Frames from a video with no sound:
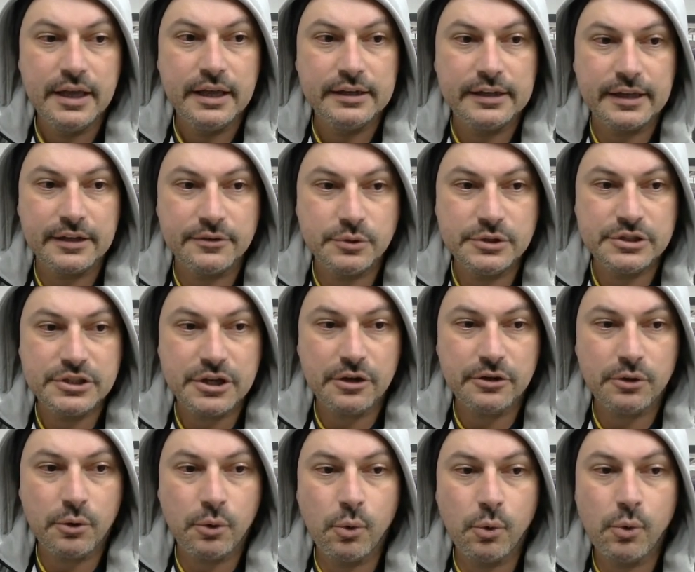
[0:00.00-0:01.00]
Now we don't
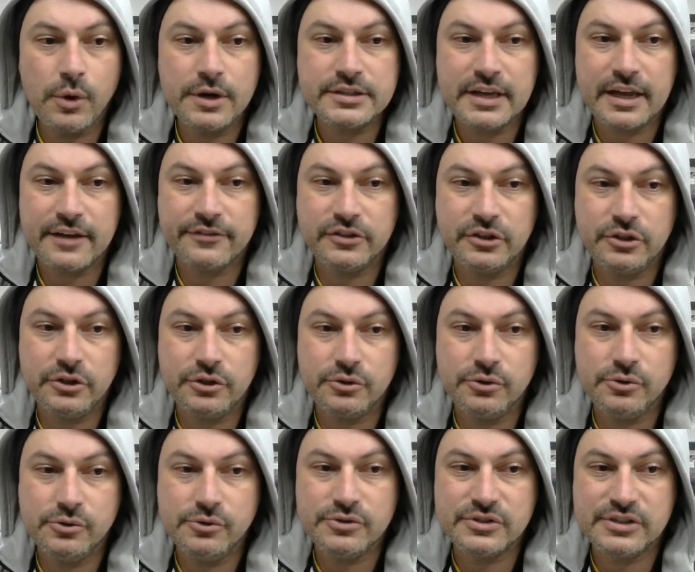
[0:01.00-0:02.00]
always have to
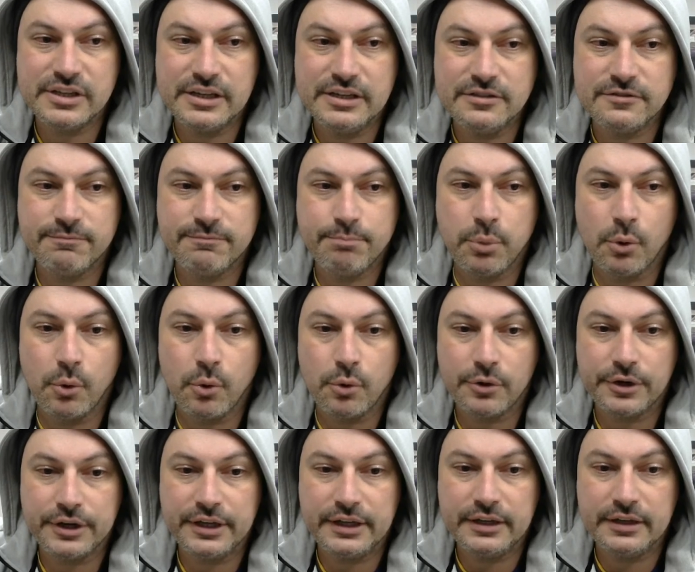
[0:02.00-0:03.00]
use these
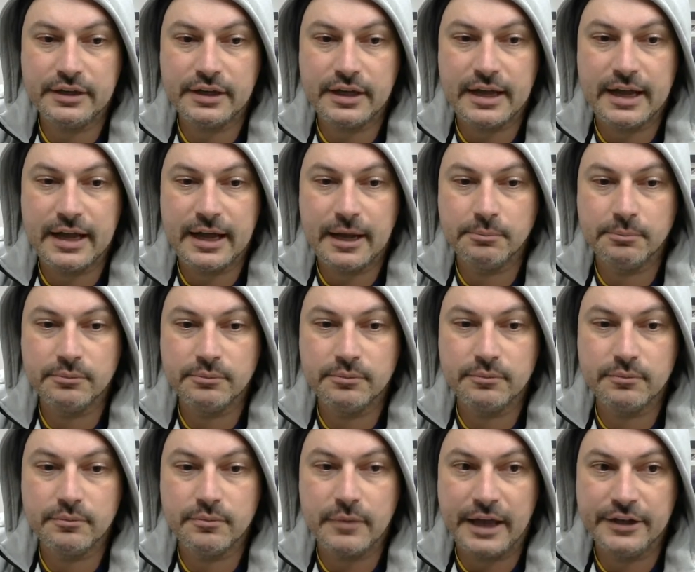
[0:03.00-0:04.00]
boring
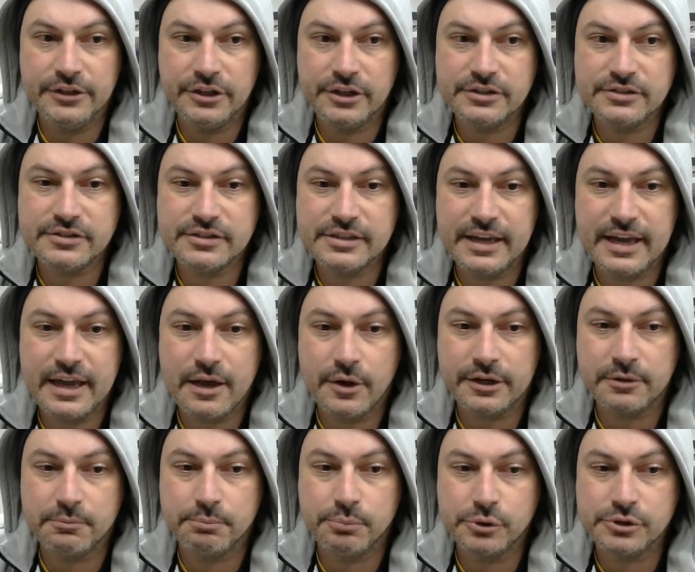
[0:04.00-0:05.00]
and you can see how I
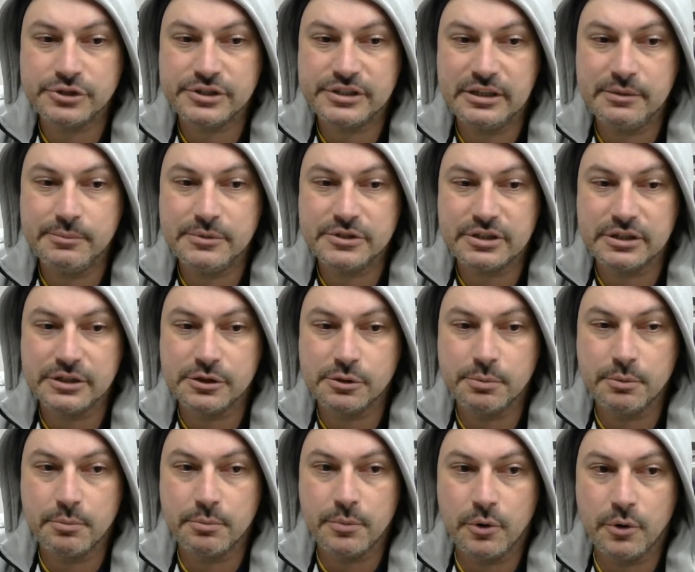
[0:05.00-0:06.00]
can push the image a little
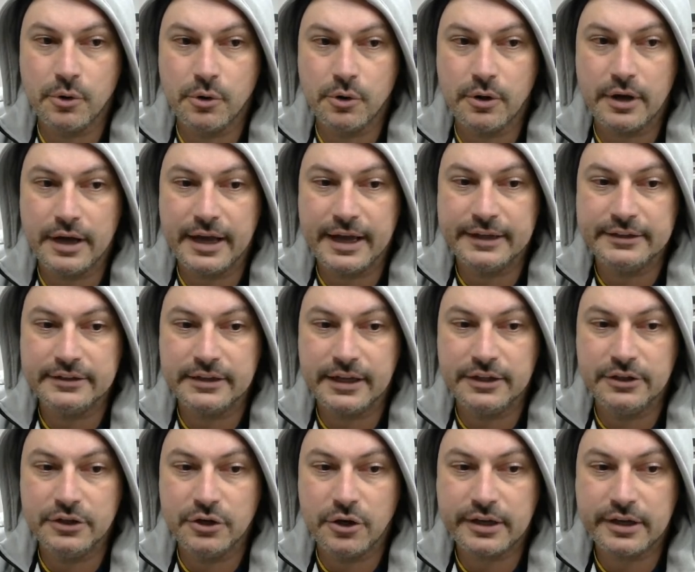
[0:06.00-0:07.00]
bit more
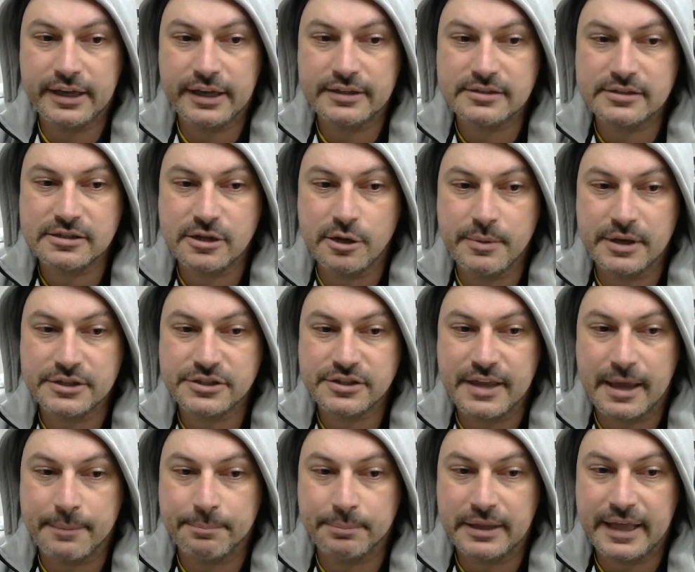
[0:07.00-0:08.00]
and not get so much of
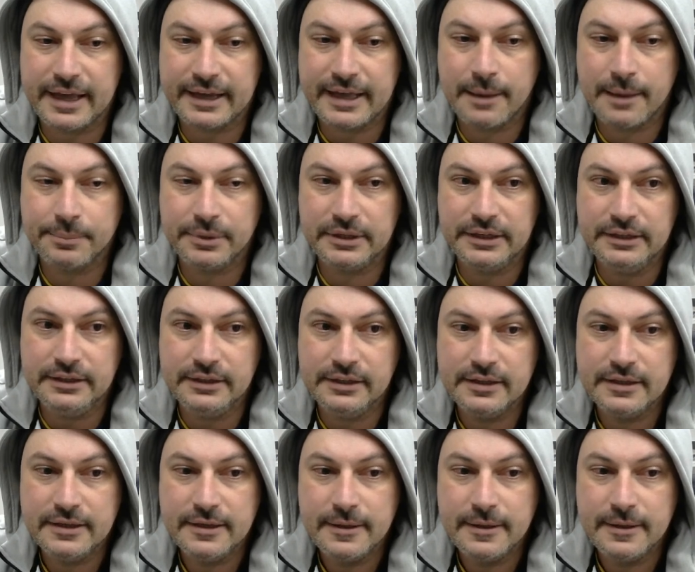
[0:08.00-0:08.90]
that black happening,